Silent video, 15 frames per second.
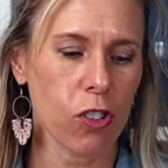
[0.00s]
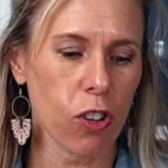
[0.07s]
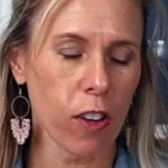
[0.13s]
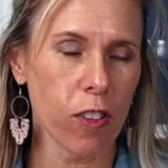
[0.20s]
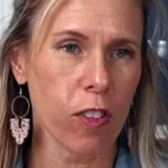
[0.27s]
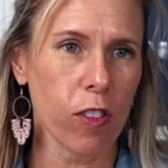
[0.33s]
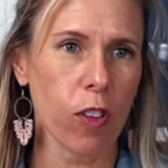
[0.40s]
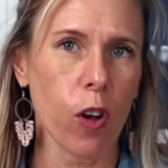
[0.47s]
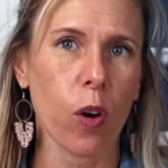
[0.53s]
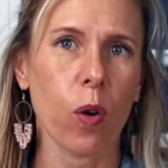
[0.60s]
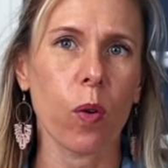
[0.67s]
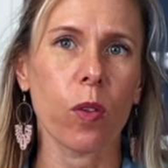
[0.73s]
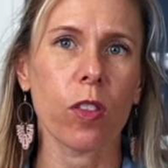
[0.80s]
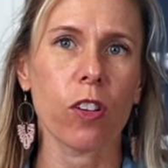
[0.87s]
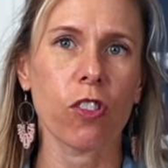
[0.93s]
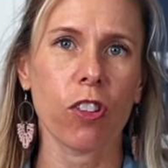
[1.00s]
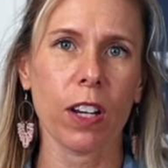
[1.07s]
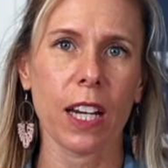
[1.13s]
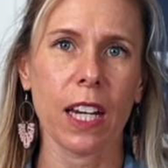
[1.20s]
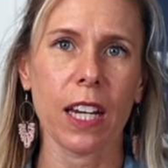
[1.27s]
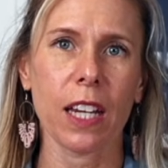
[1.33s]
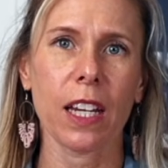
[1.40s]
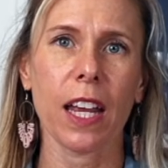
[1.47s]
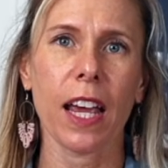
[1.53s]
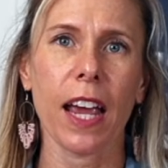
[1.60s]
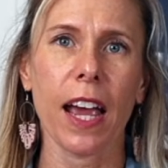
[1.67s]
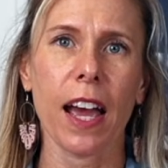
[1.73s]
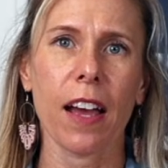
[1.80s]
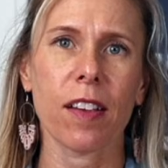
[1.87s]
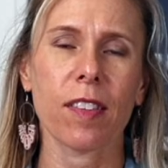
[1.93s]
just so the chicken
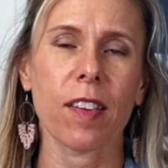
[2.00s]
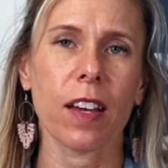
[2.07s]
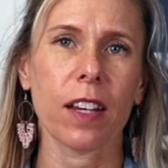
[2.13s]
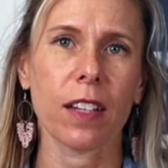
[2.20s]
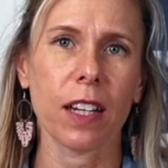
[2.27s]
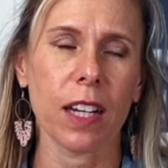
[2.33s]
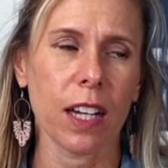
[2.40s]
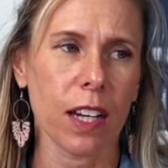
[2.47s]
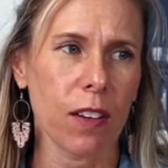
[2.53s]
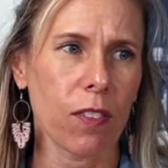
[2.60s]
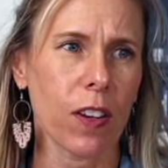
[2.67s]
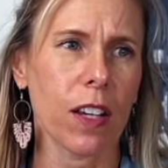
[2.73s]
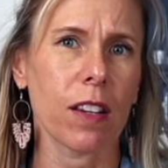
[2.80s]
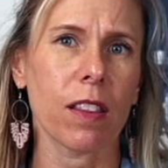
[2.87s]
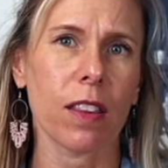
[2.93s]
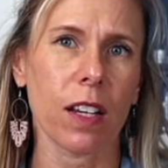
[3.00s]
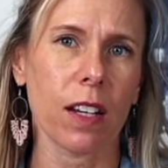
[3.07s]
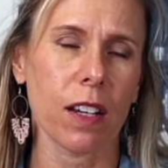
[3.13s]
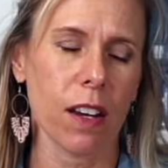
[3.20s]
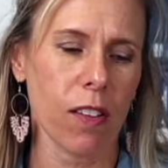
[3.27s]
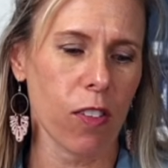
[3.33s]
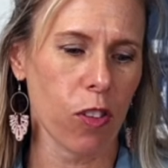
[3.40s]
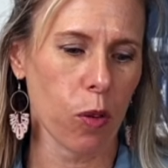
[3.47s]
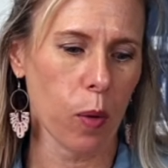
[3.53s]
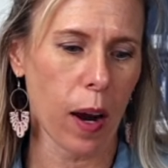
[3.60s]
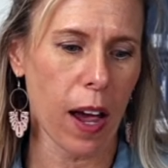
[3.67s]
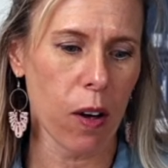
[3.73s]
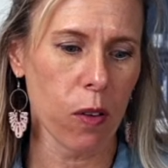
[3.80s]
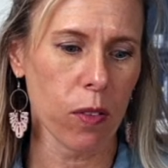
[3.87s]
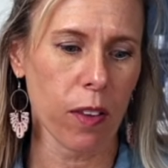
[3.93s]
has an even thickness
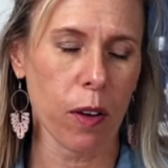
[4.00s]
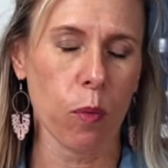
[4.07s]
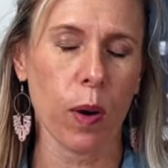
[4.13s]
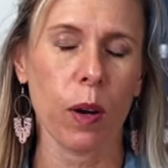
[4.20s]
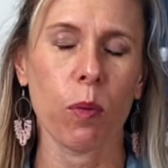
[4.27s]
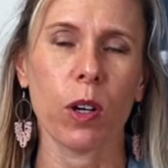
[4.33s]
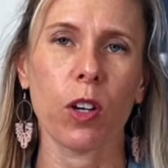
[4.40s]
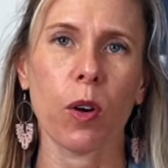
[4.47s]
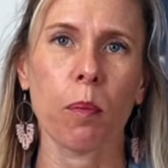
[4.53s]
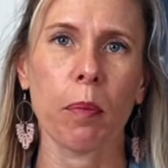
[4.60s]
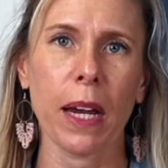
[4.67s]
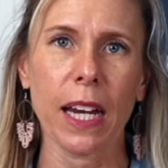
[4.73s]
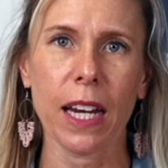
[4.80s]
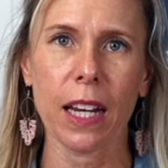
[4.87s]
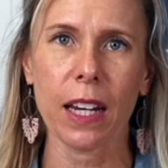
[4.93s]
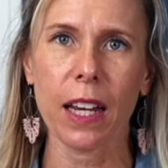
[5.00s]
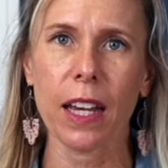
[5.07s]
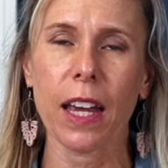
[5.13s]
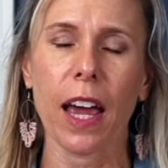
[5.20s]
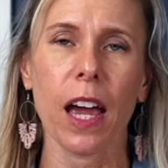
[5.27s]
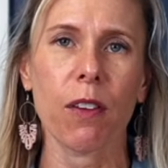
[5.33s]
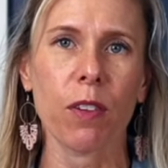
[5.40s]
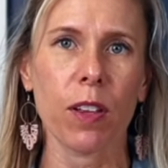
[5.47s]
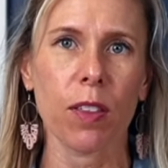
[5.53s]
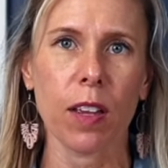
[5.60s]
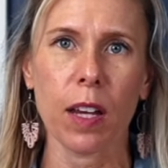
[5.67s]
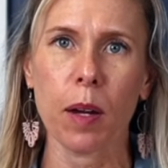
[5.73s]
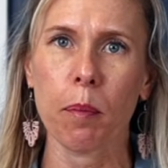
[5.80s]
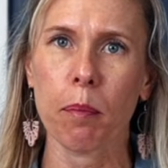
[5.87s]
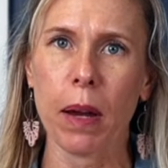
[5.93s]
throughout. That way when you're baking it,
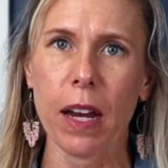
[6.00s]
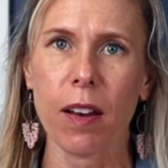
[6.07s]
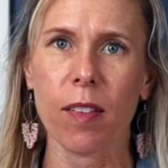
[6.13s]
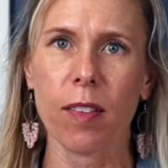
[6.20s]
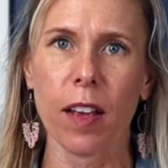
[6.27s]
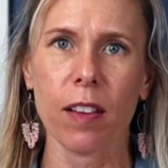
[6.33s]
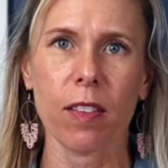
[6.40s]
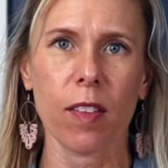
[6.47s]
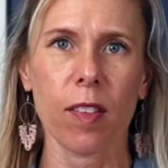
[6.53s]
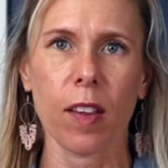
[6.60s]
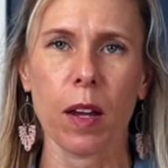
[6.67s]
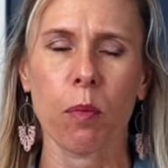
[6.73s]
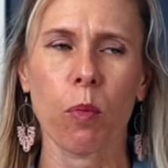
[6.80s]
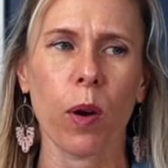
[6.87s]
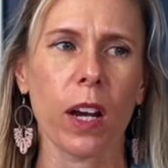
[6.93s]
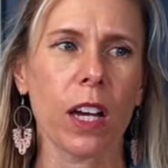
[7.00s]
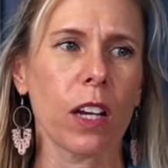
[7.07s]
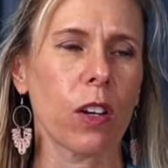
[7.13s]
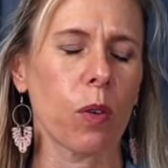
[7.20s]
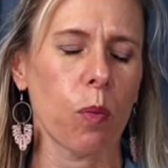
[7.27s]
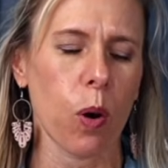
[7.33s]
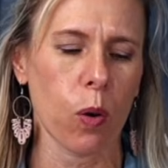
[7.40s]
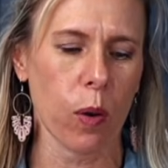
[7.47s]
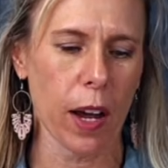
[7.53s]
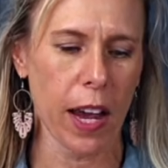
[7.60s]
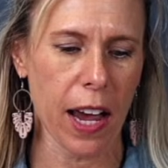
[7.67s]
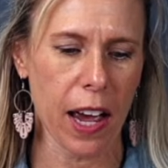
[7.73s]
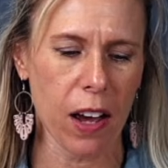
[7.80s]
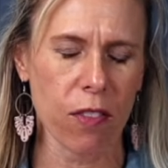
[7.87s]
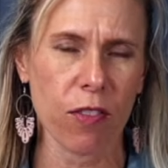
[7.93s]
everything bakes at the same rate. You won't
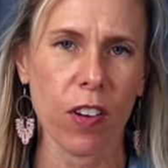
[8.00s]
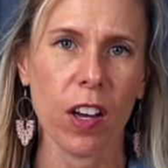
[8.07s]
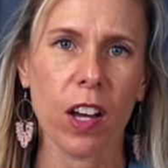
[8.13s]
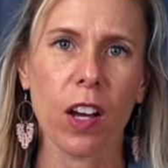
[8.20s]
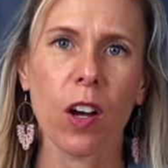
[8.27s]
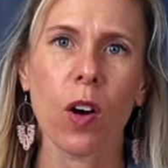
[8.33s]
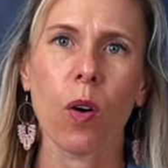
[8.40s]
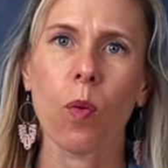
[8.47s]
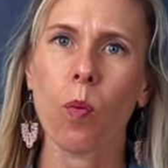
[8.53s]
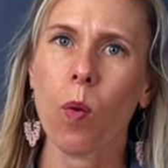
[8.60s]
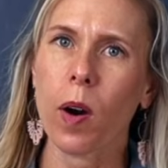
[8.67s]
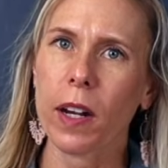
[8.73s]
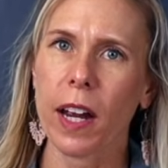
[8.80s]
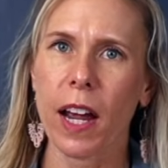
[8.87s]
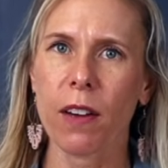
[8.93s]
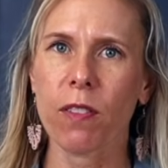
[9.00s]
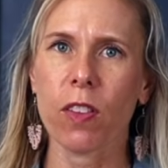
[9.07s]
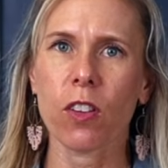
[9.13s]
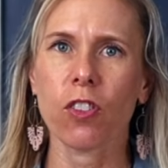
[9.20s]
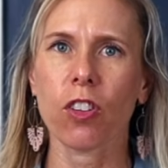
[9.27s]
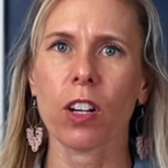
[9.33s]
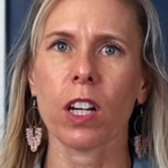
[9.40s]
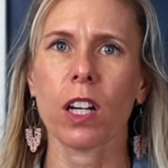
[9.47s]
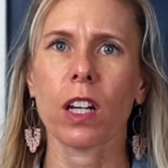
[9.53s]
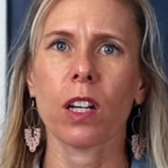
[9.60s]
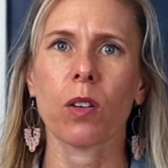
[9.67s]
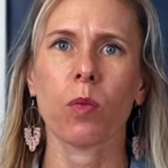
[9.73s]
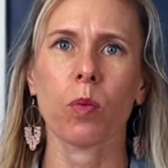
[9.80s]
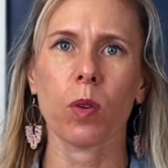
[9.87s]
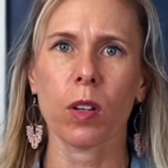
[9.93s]
have one half of the
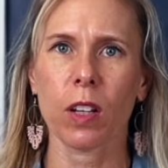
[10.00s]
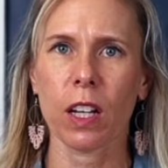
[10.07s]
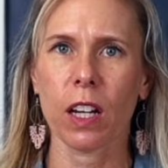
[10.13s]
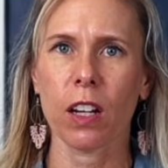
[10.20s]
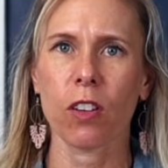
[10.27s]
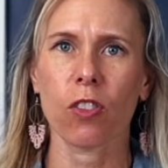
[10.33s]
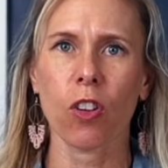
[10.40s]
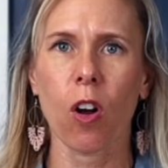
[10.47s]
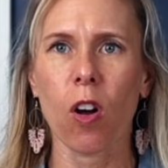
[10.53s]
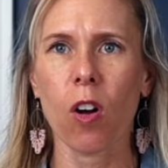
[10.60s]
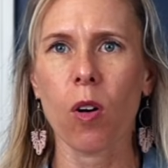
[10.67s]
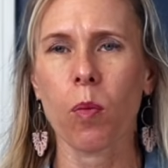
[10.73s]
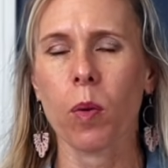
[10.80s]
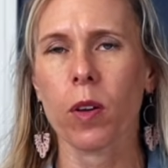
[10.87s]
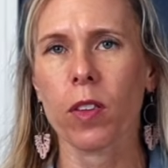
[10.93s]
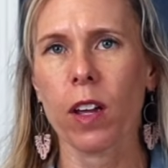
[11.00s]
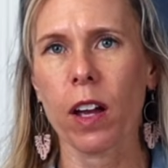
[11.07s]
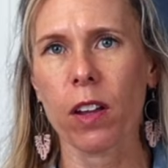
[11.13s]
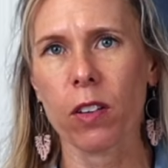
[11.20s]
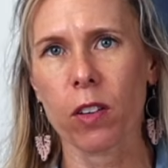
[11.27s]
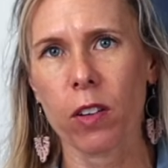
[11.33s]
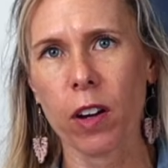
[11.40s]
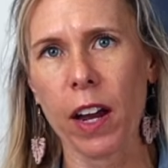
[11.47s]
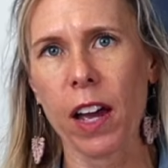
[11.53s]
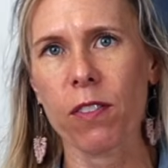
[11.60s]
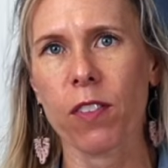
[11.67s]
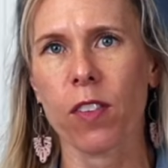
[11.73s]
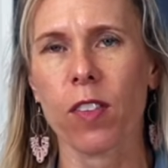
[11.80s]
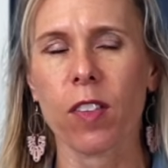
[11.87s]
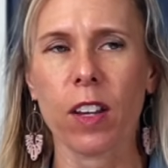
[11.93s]
chicken really tall where the other
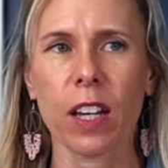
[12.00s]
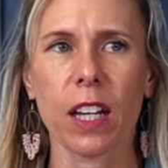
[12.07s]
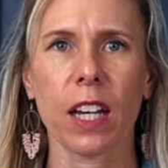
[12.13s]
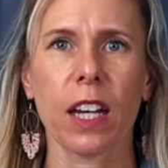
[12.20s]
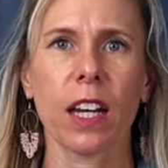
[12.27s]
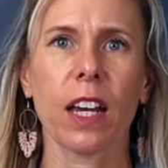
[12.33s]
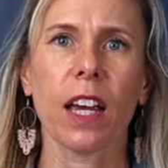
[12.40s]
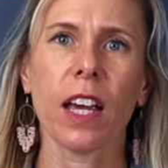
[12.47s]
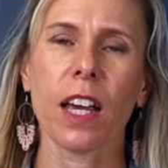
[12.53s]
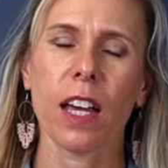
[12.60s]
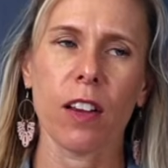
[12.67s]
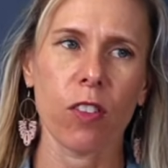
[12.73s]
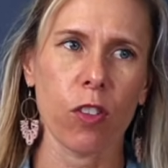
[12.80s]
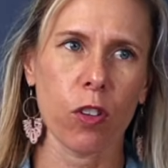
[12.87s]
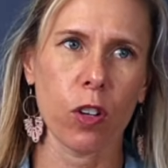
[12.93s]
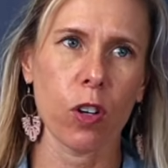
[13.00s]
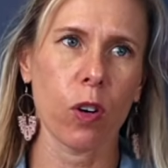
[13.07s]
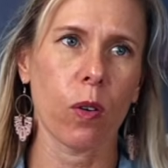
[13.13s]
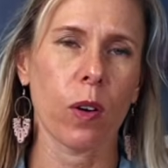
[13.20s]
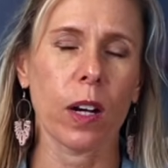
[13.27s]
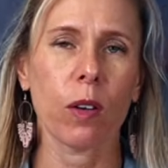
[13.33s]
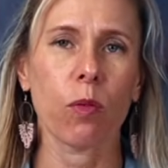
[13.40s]
half is skinny, so you don't